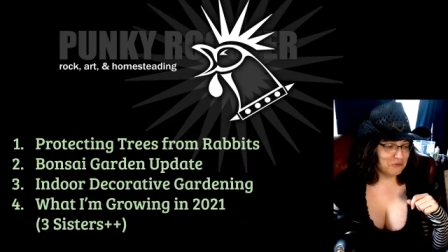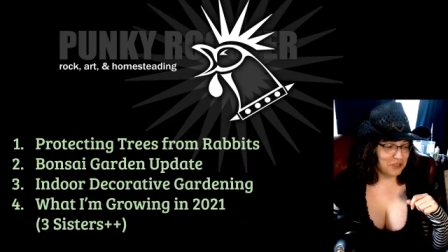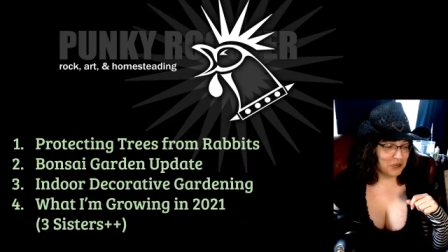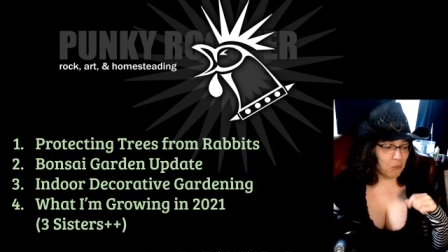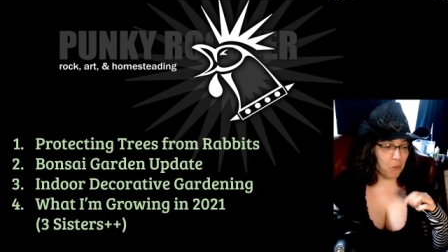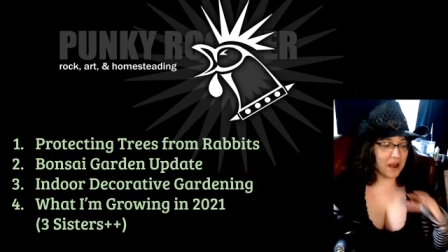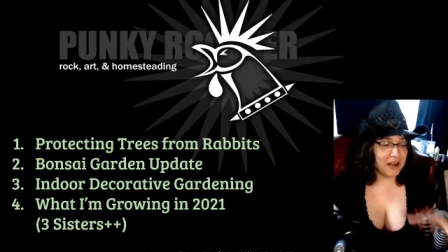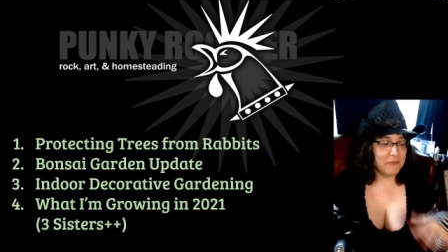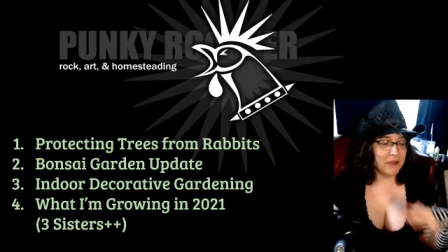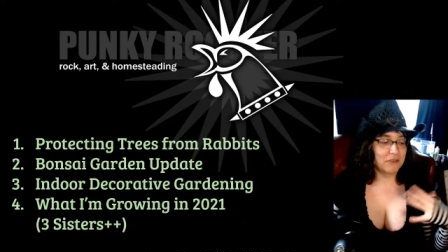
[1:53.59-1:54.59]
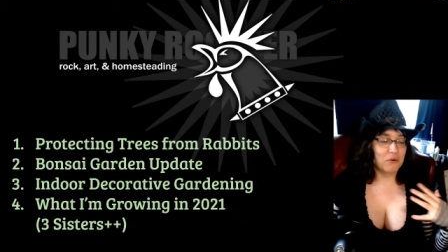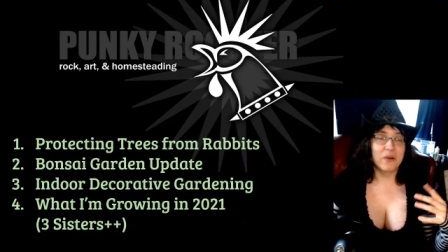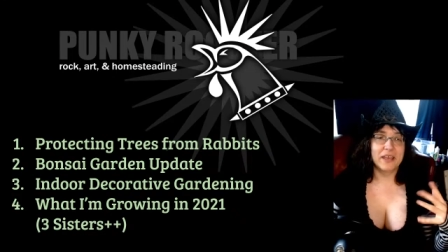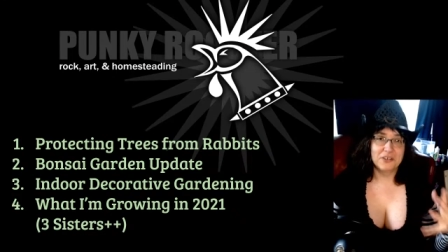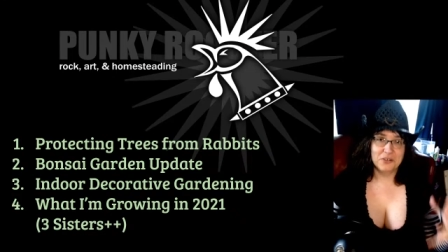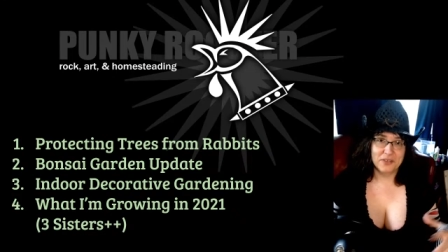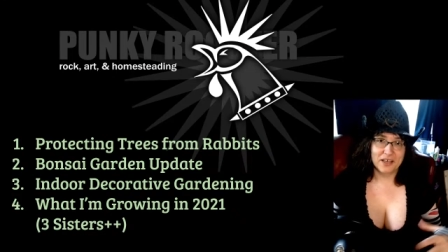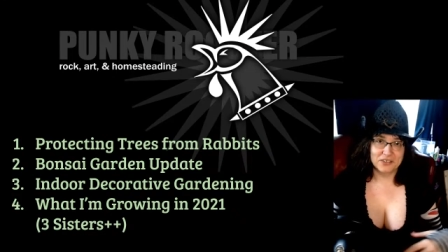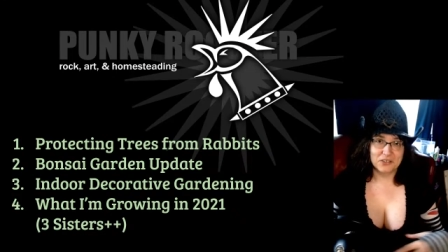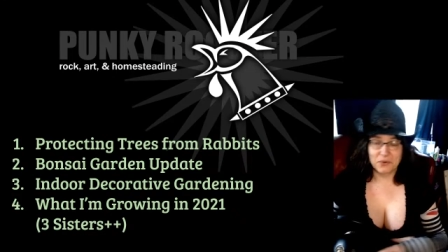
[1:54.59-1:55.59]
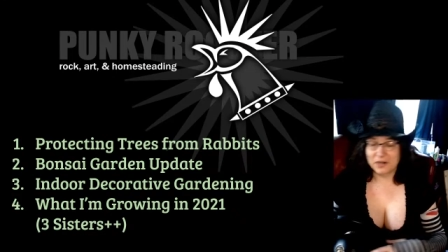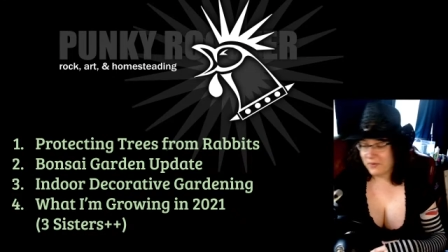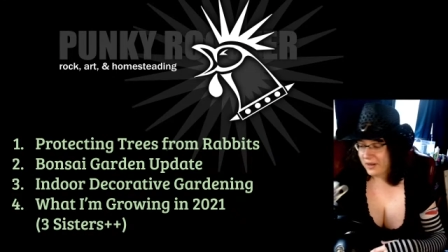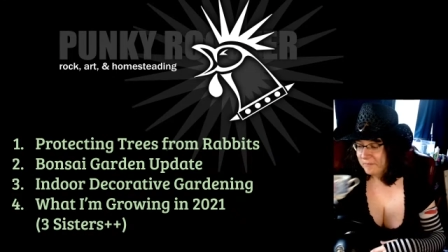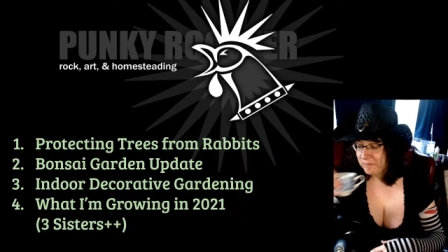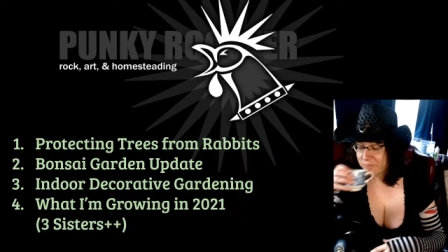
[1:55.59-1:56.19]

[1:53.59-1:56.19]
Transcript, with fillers: you know, what am I growing in 2021?